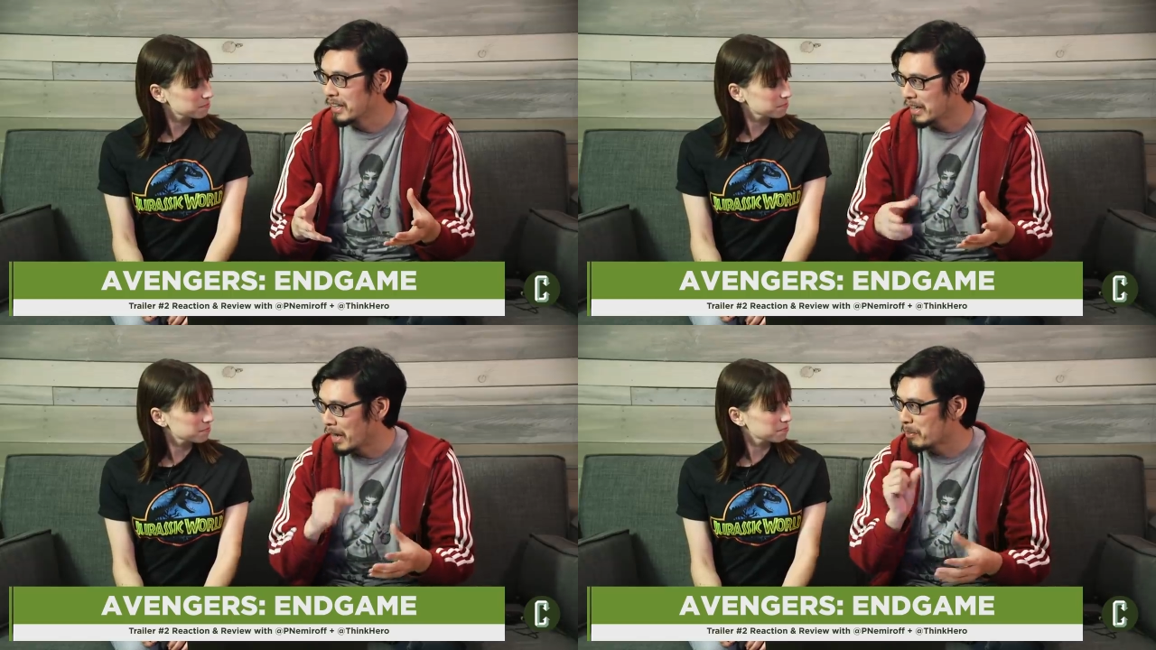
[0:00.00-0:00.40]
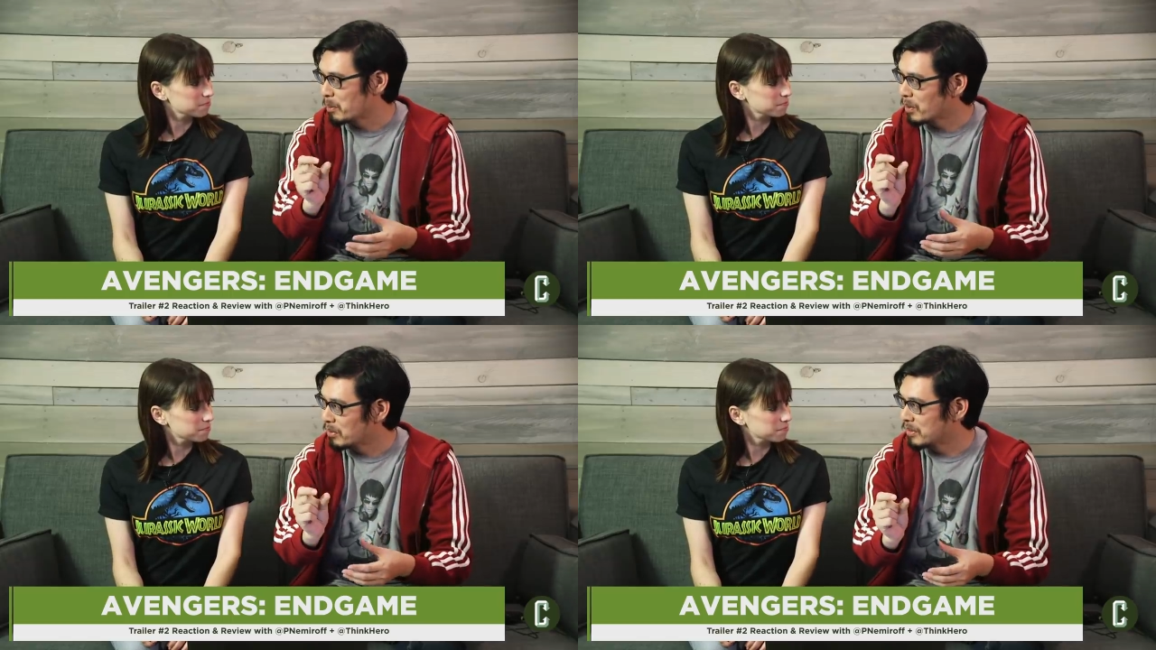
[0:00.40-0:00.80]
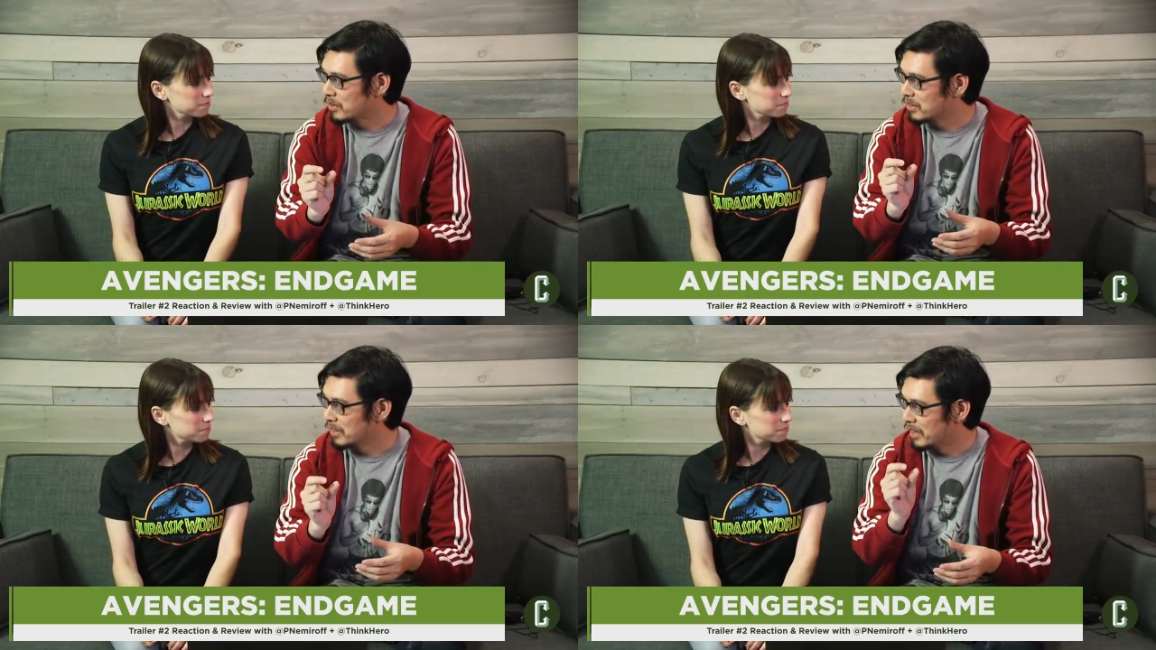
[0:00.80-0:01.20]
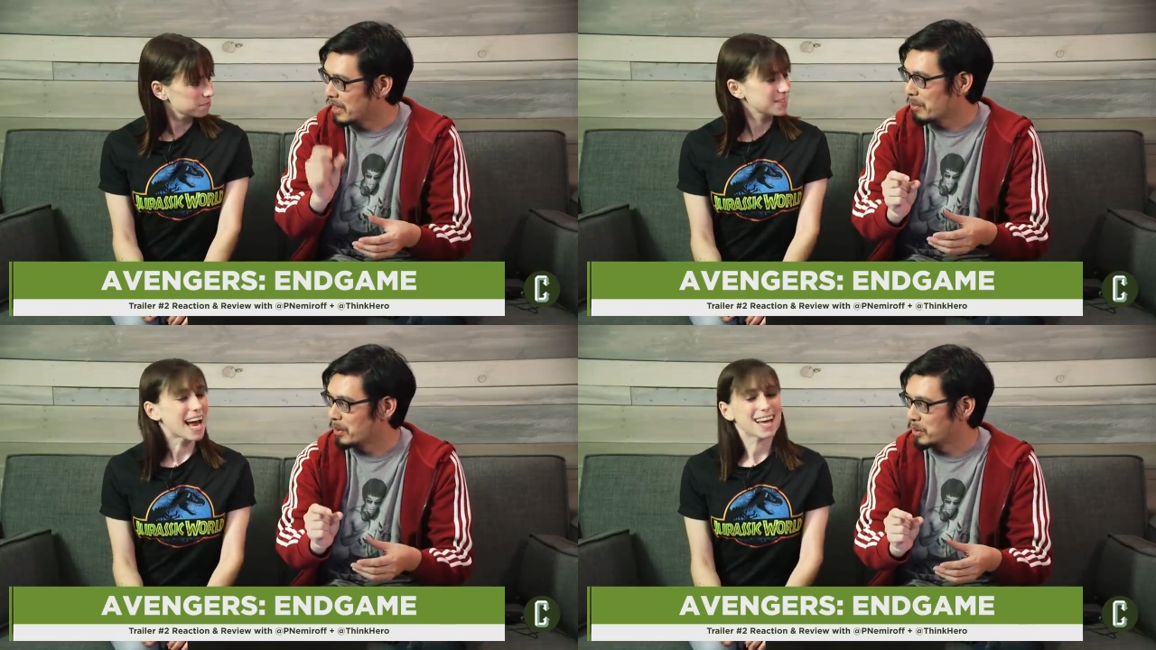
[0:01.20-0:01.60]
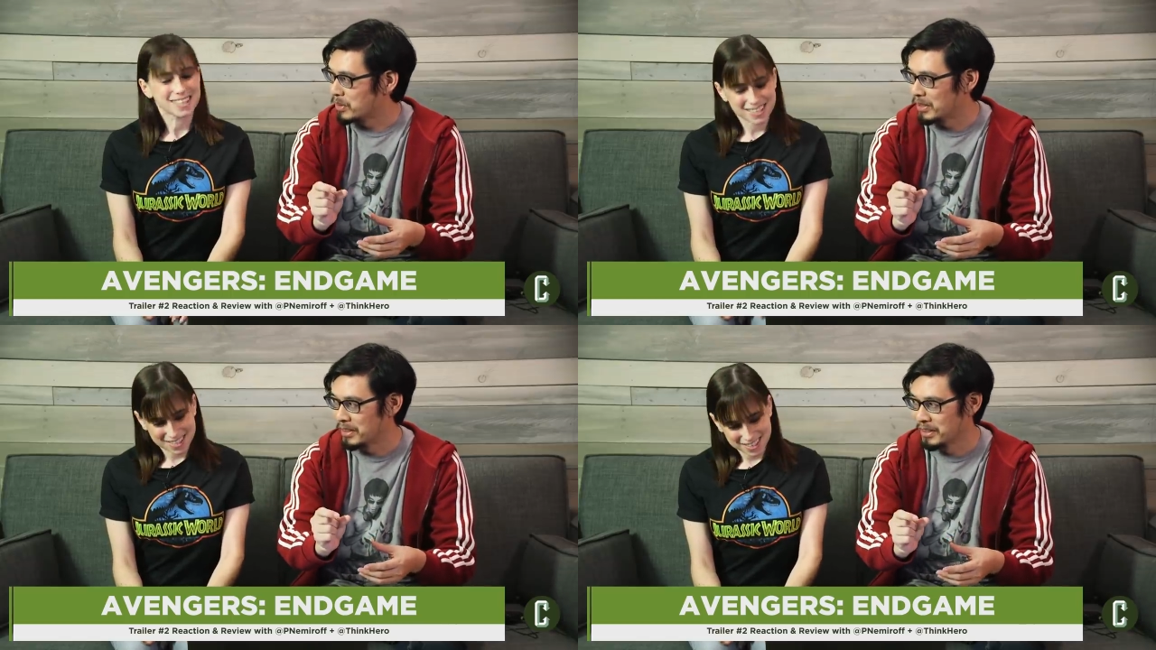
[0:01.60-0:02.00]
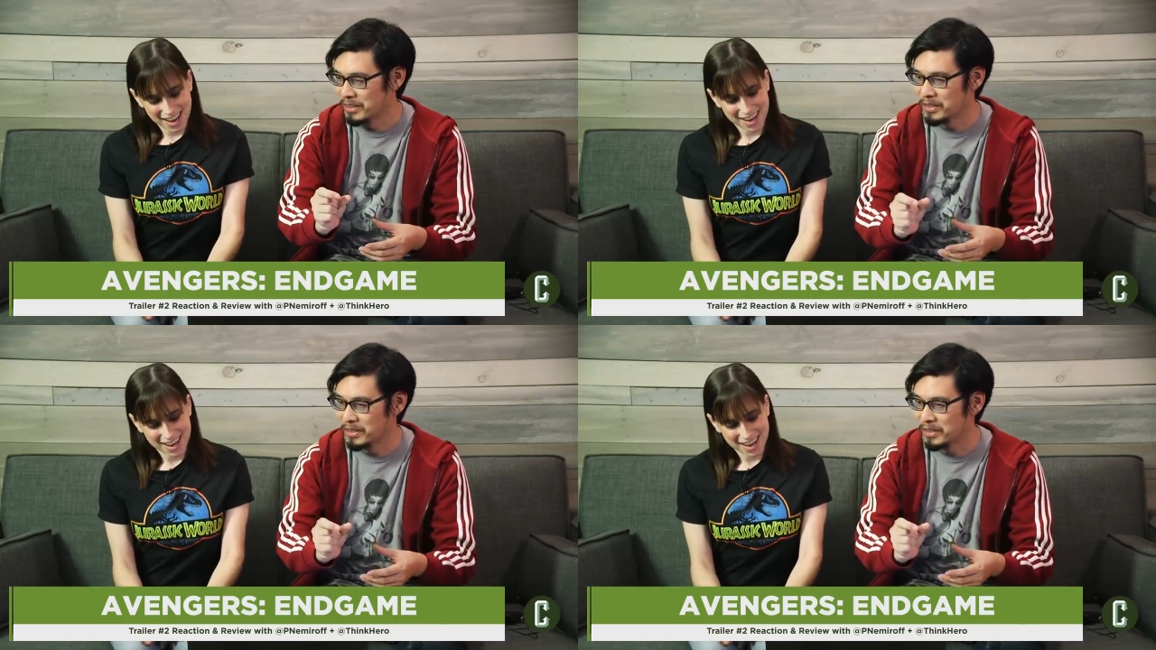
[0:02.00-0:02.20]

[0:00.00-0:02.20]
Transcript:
Speaker 1: they had Captain Marvel in that yes, poster.